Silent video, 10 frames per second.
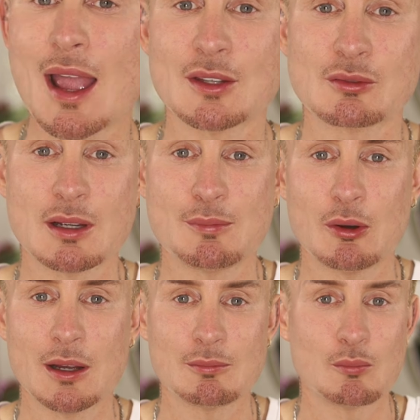entry
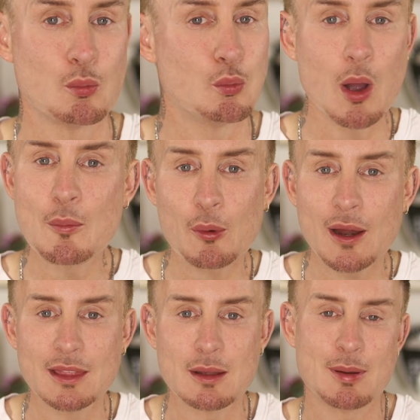point, won't
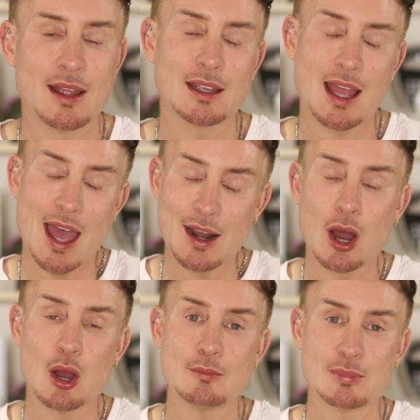break the bank at
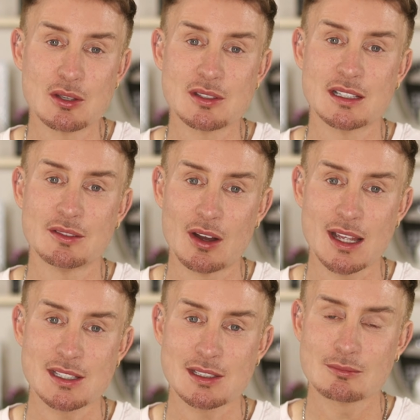home beauty
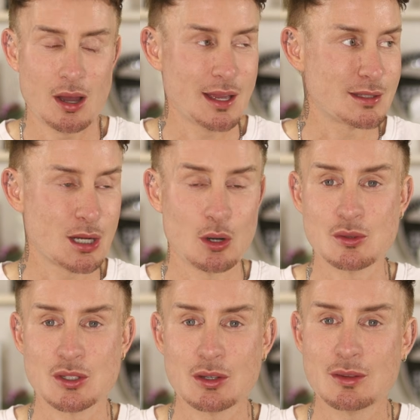device. I
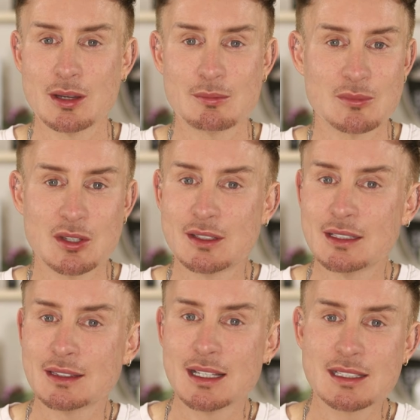told you that you
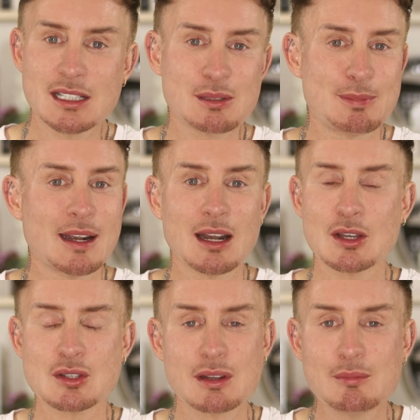didn't need to spend
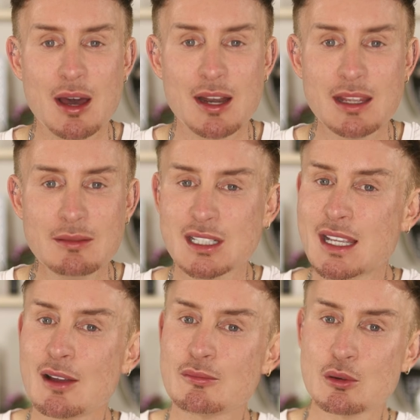luxury money to
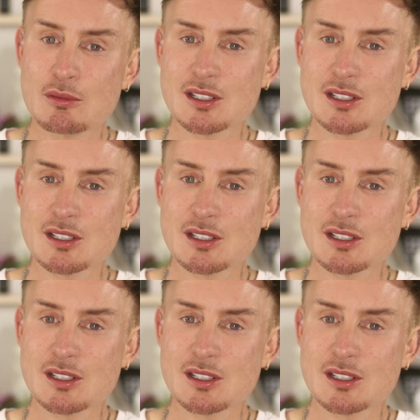get real